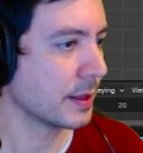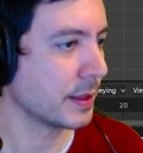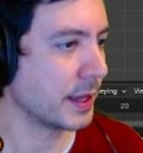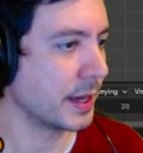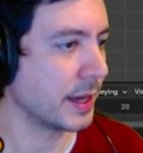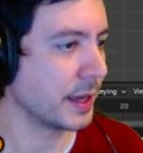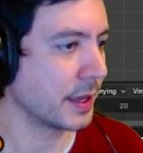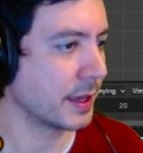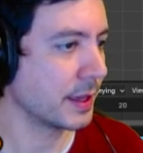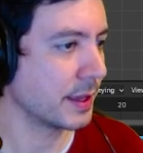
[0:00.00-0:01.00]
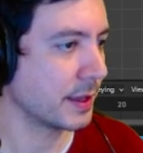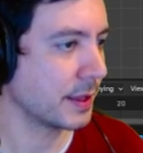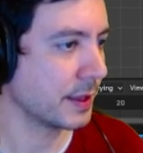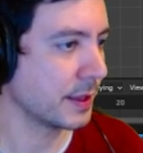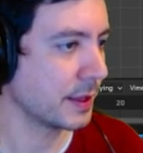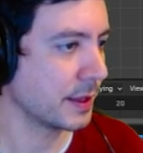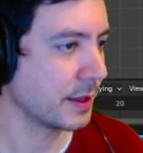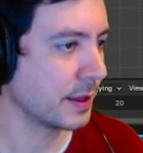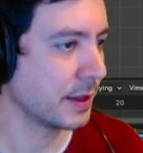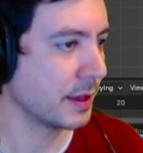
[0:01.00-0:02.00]
Like,
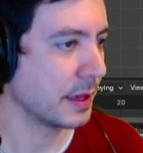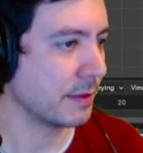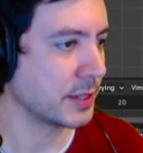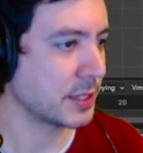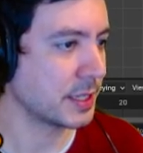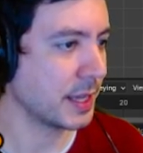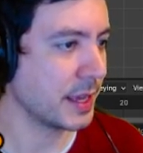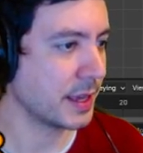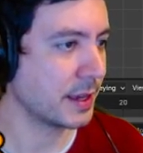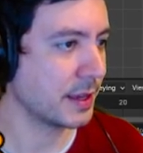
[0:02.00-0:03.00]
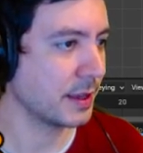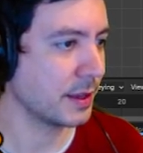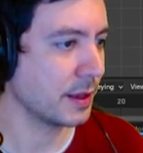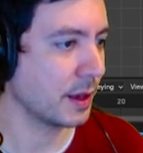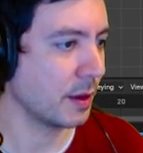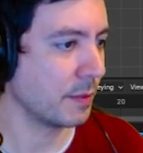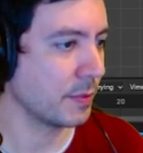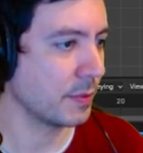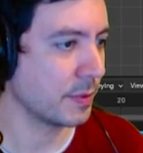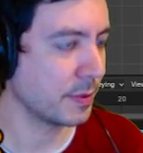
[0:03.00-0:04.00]
if I just take
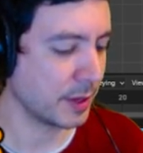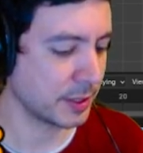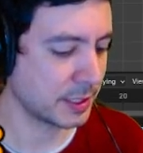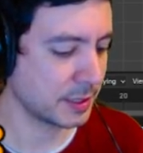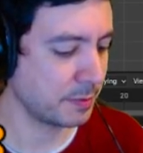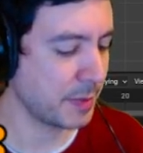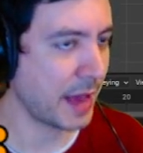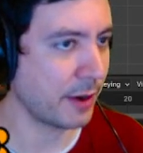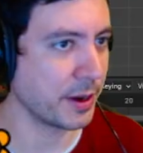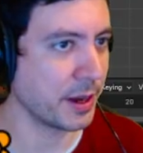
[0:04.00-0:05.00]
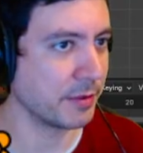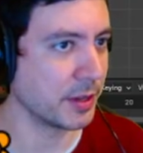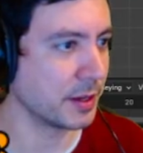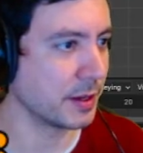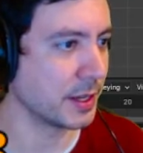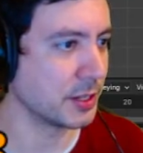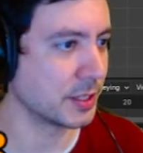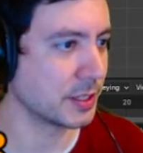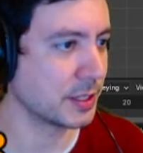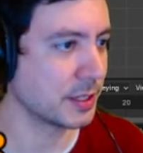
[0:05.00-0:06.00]
a smattering of it and
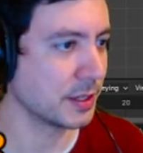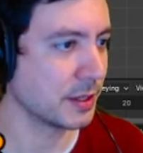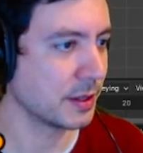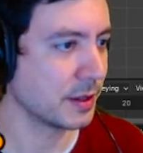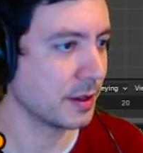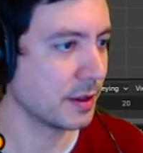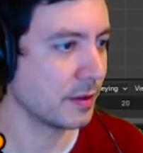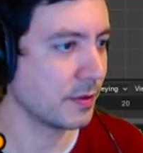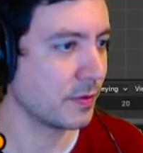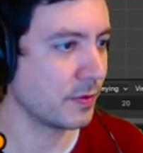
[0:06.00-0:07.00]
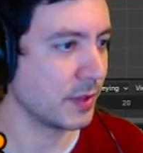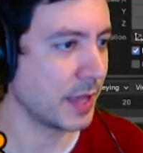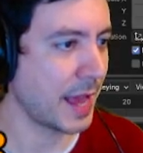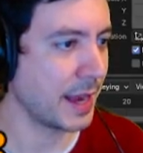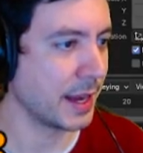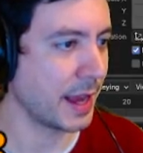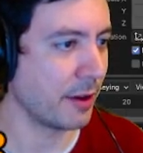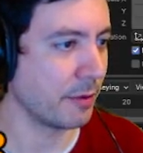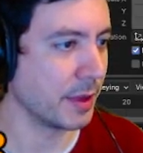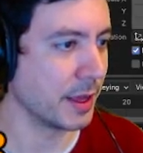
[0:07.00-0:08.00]
just flatten it
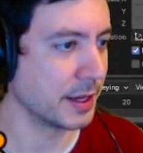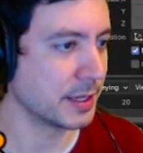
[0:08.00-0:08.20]
out a bit,